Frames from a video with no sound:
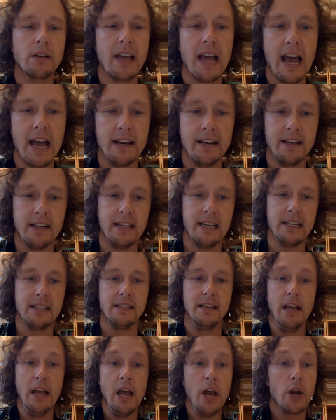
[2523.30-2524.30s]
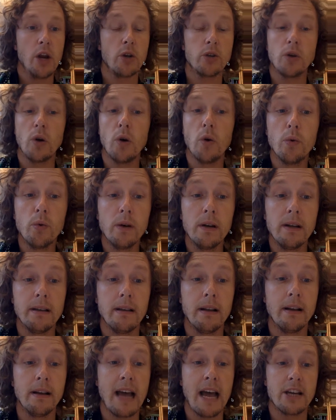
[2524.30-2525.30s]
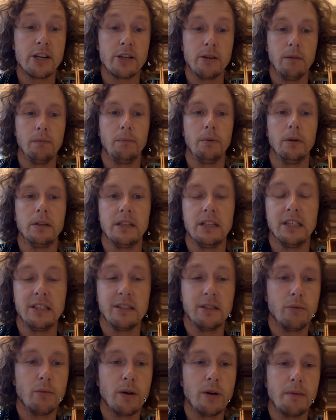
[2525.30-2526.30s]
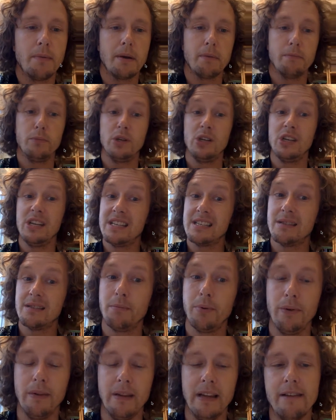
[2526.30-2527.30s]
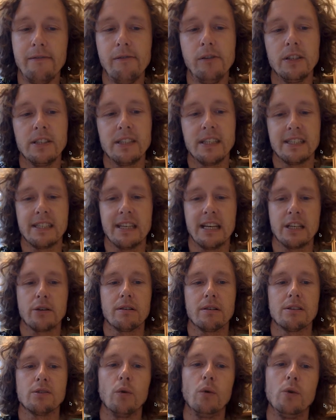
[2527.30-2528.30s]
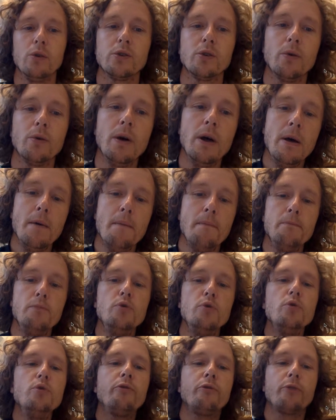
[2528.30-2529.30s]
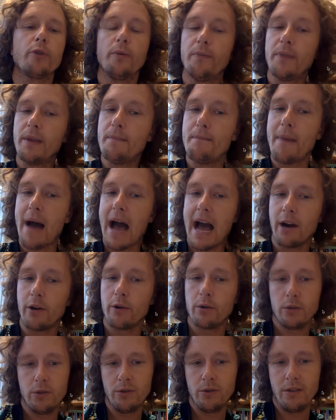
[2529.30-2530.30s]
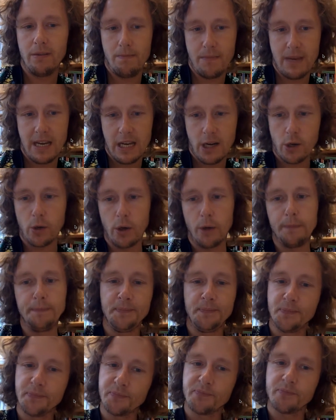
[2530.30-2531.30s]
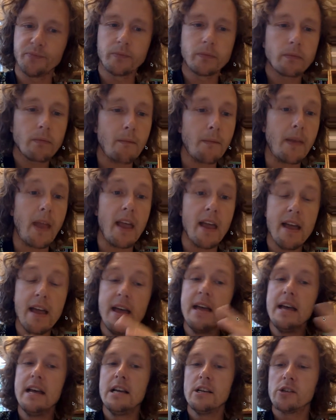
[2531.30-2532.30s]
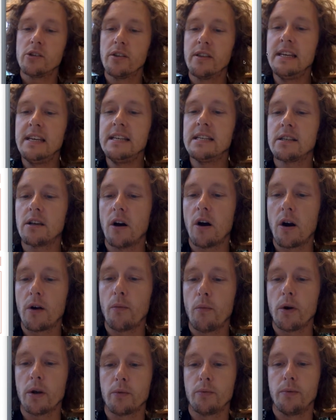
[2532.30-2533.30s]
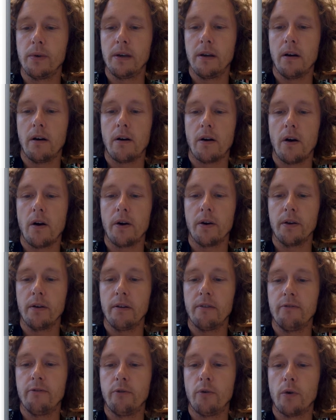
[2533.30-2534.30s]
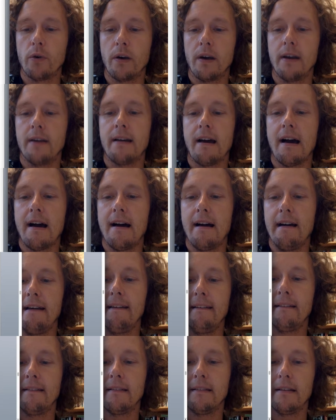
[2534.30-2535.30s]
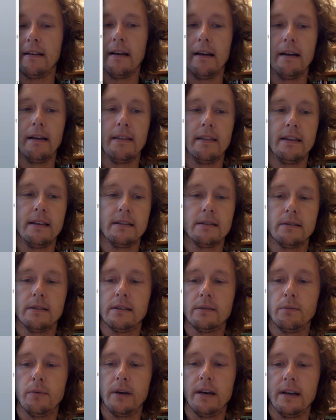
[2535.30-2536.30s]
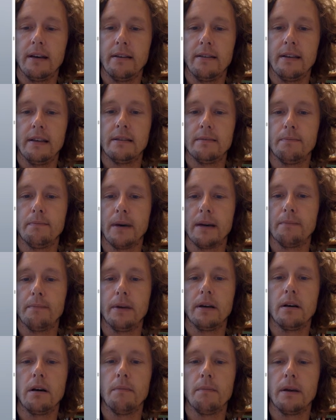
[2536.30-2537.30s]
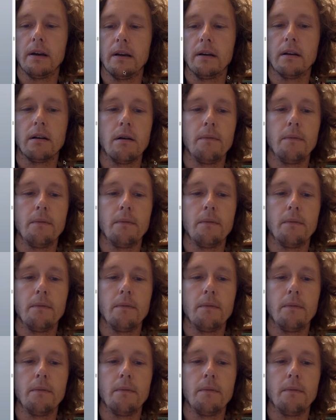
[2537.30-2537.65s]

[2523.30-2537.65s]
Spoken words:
candidates, not only national politicians, what about municipal levels, etc. So also move from the macro to the micro. So these are what we are arguing for, and this is where this might become a